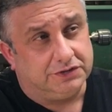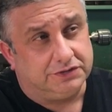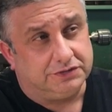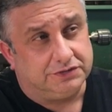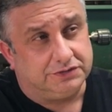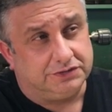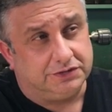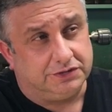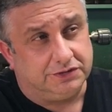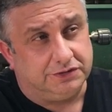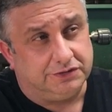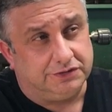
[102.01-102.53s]

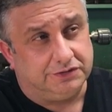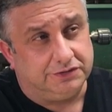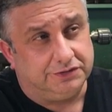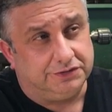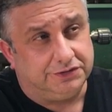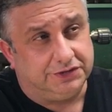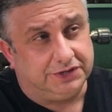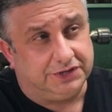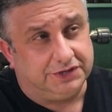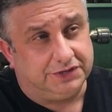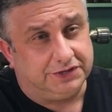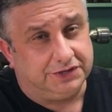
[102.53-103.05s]
So
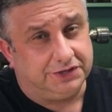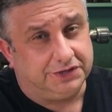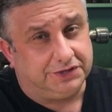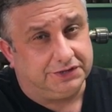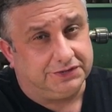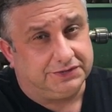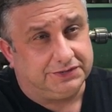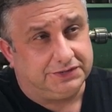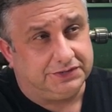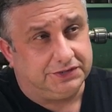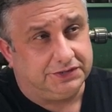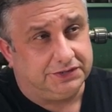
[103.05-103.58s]
yeah, you
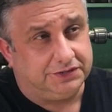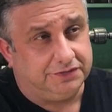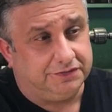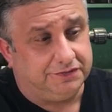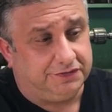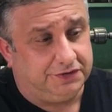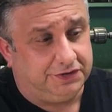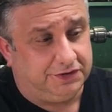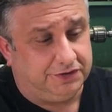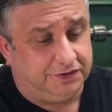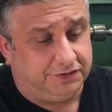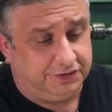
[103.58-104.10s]
can see it in the
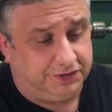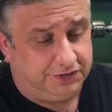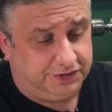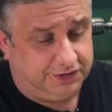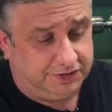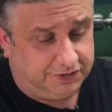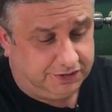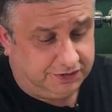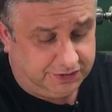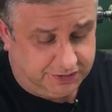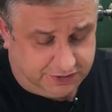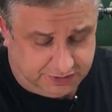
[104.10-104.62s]
video
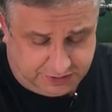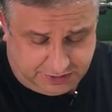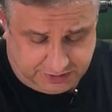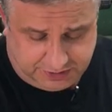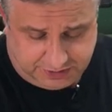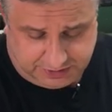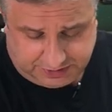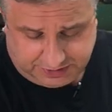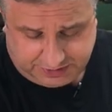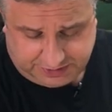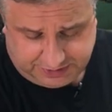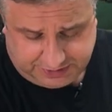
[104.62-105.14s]
here.
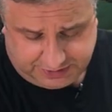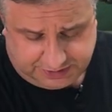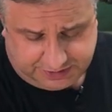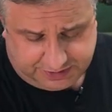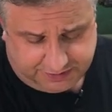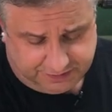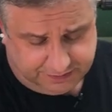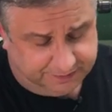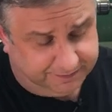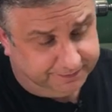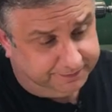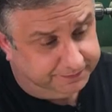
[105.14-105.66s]
And
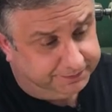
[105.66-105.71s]
then